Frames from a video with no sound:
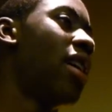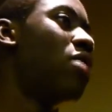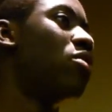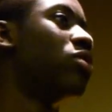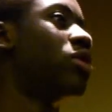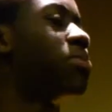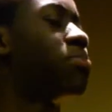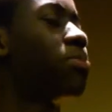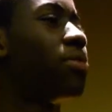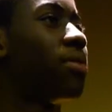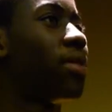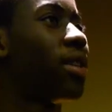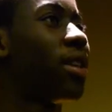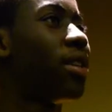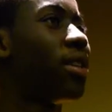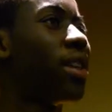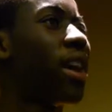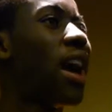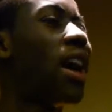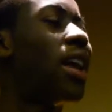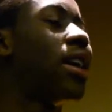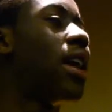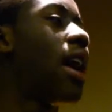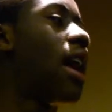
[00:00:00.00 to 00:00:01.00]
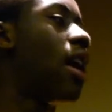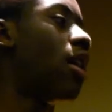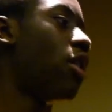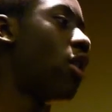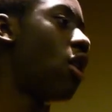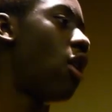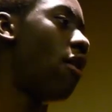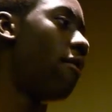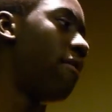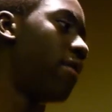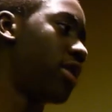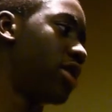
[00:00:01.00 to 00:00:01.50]
It was kind of how the
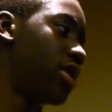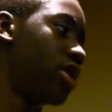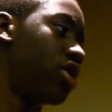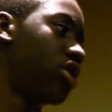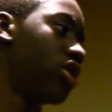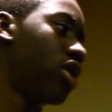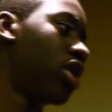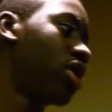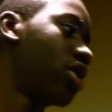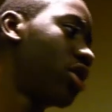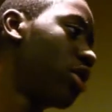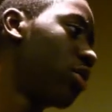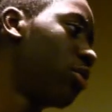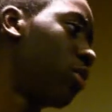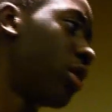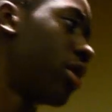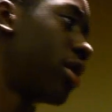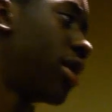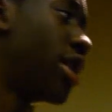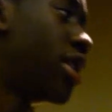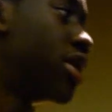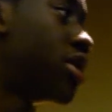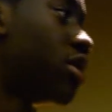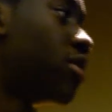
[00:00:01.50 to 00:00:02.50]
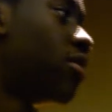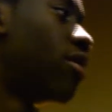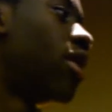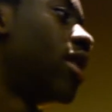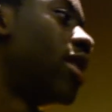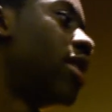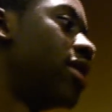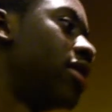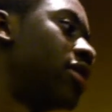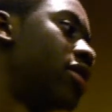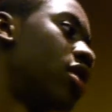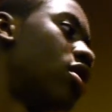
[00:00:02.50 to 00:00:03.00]
offense is structured, with Eastern running
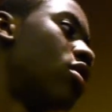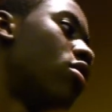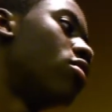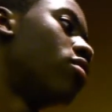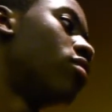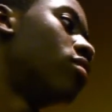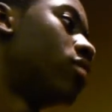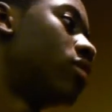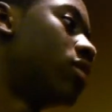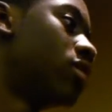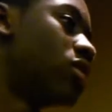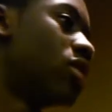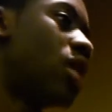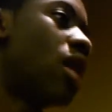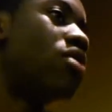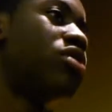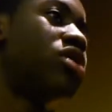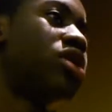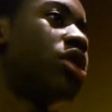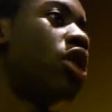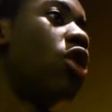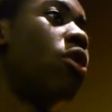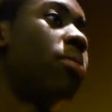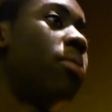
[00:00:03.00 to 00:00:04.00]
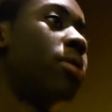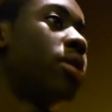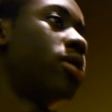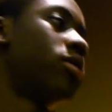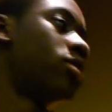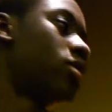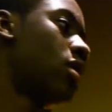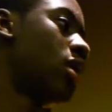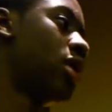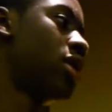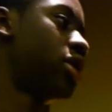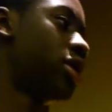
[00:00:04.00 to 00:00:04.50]
the zone, so I was just open,
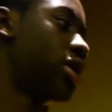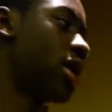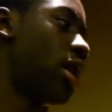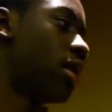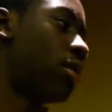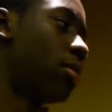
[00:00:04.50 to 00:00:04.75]
so I just shot.